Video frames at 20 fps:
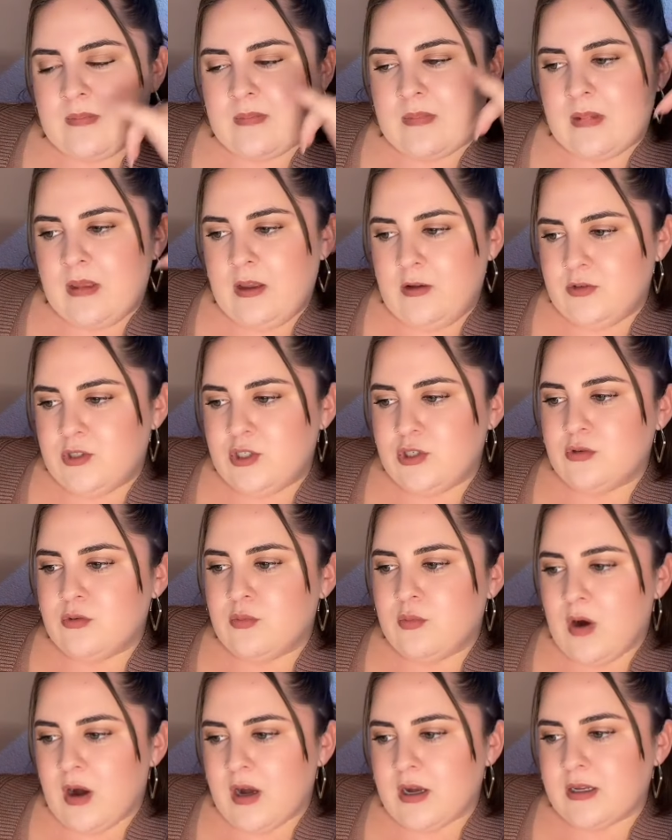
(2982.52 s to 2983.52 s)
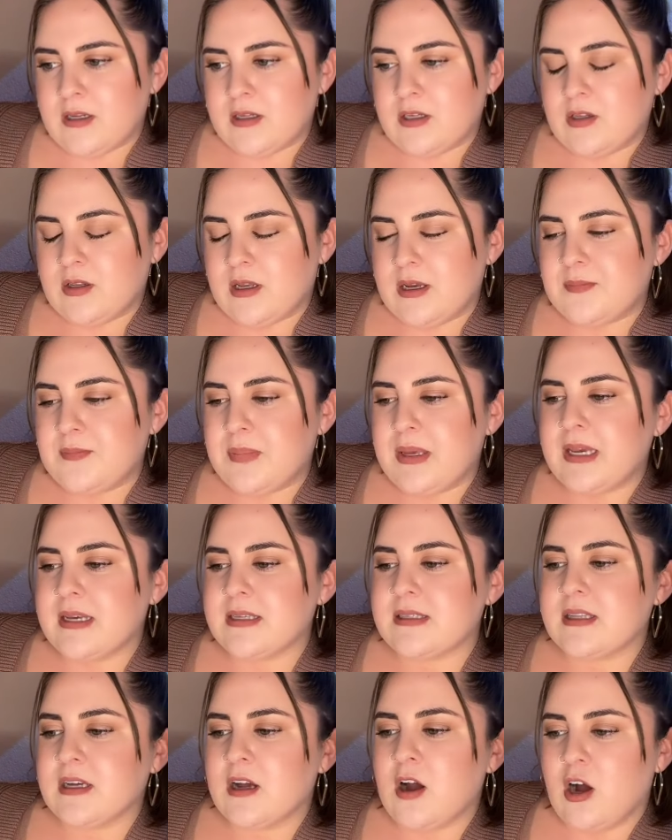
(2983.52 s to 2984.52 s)
you do want,
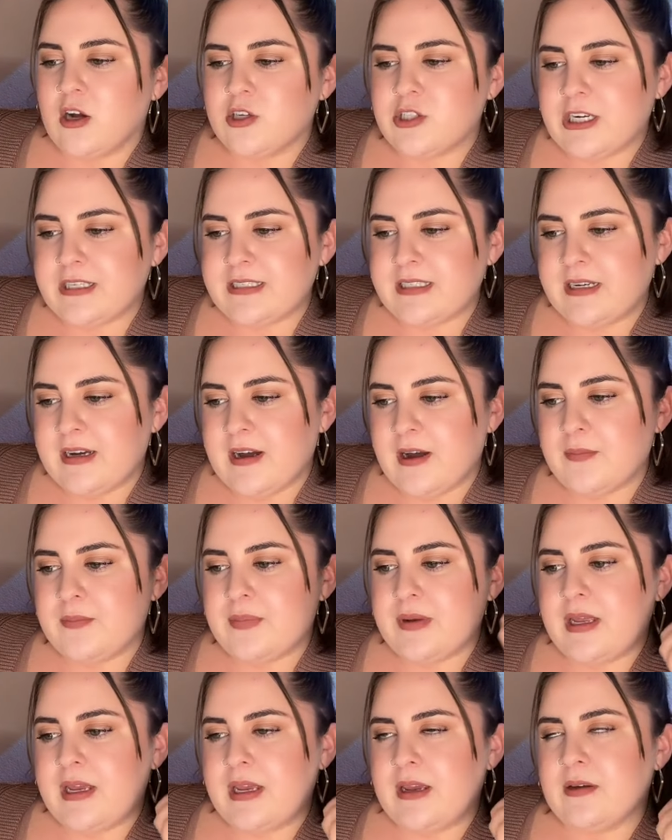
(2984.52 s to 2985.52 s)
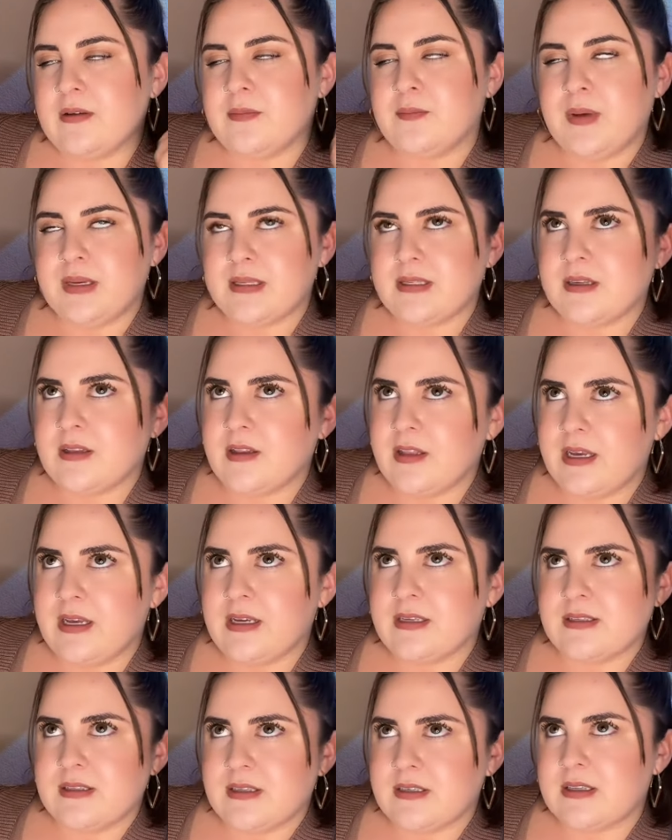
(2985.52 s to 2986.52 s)
because the contracting company basically
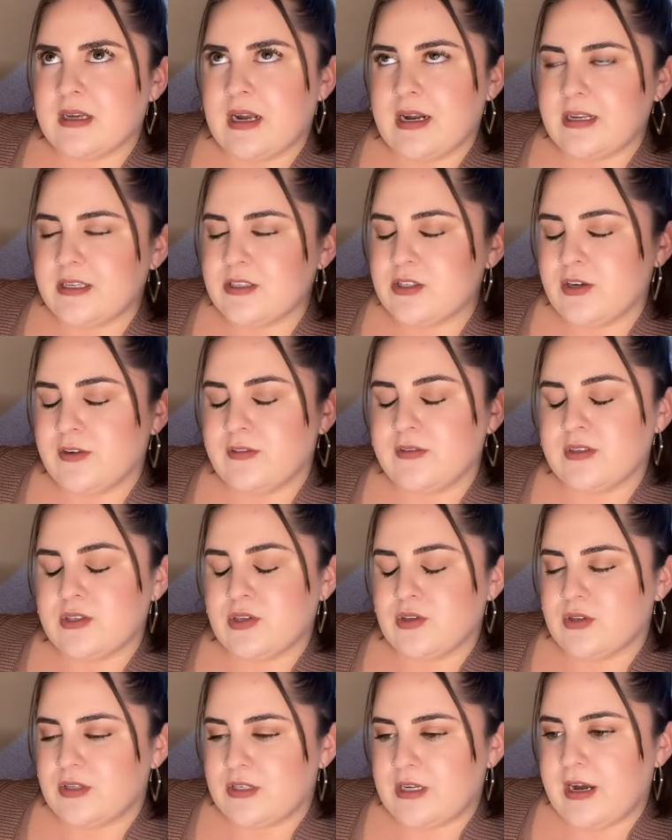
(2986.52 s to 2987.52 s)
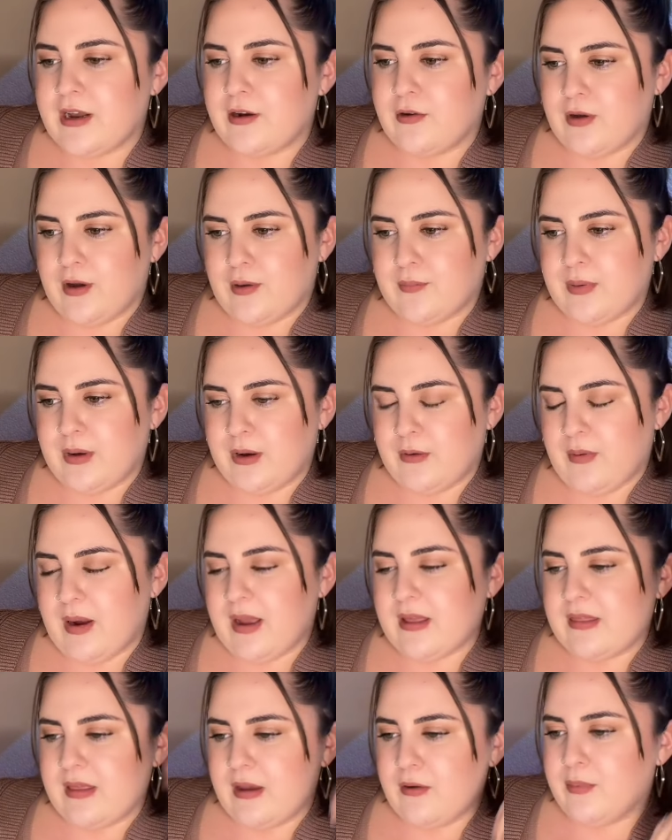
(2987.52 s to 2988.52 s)
is the signing service or the title company,
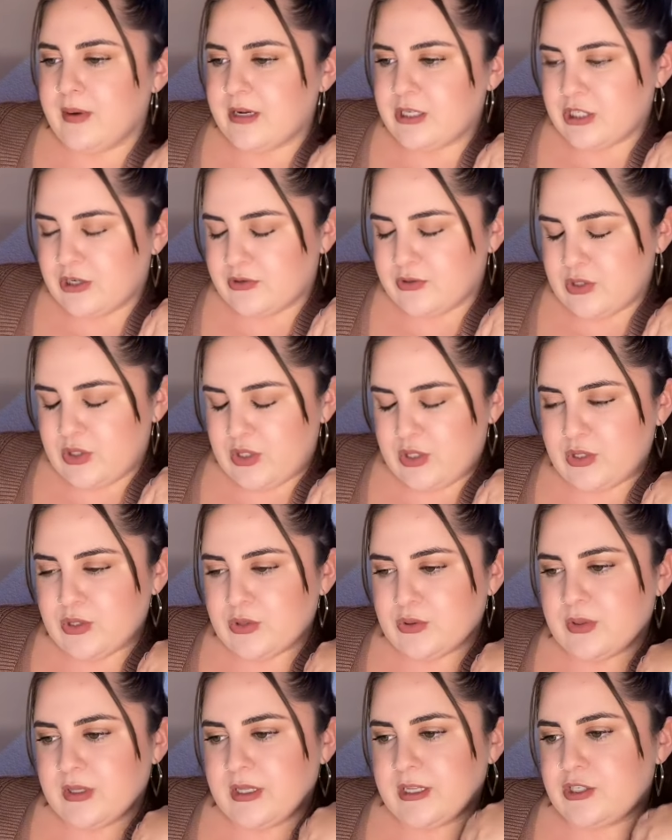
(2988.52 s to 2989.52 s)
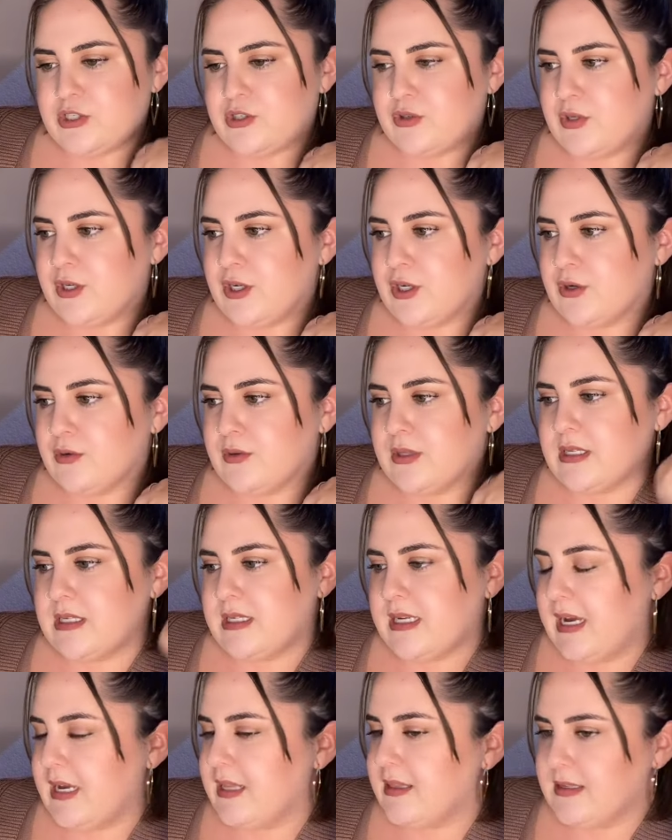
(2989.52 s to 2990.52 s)
right? They reach out to you and let you know the
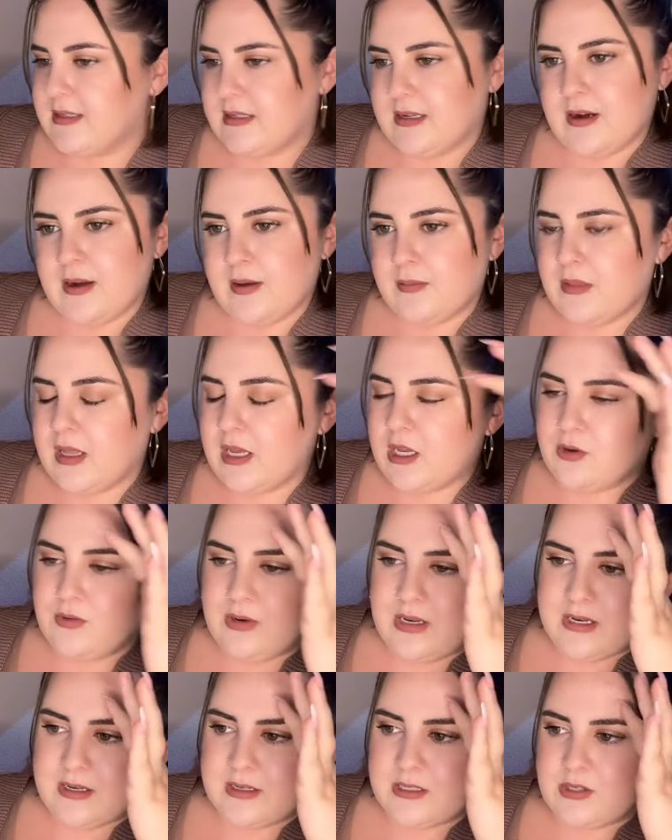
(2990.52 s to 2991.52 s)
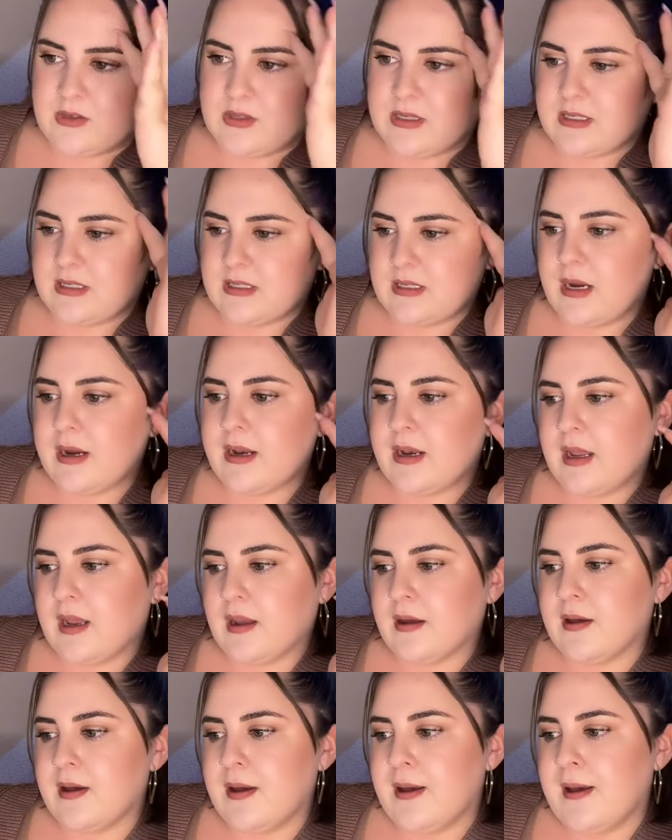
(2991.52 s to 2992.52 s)
date and the time that you need to do this signing.